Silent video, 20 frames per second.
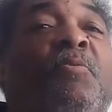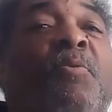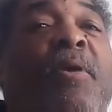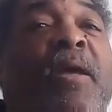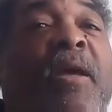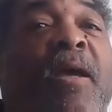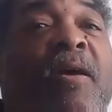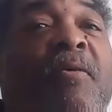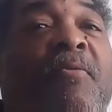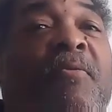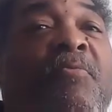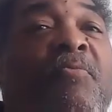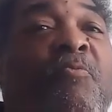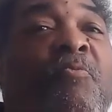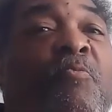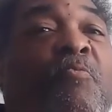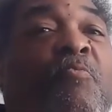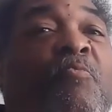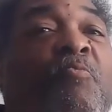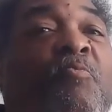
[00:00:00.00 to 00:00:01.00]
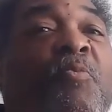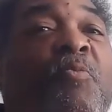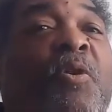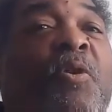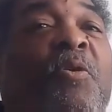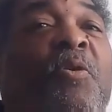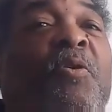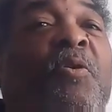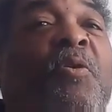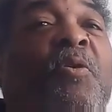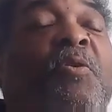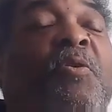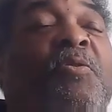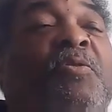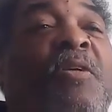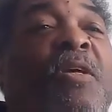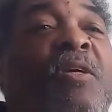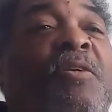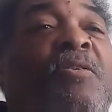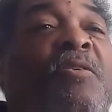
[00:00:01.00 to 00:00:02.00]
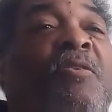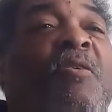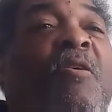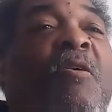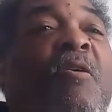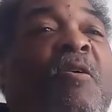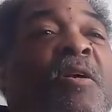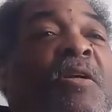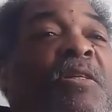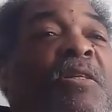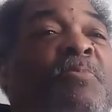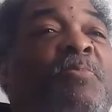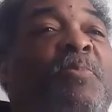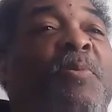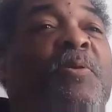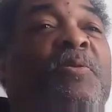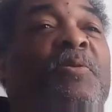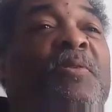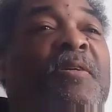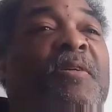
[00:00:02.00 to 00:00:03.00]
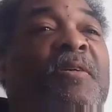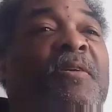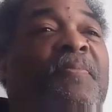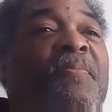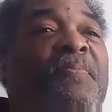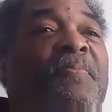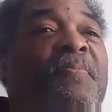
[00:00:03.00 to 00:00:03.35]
we have, a section called conspiracy.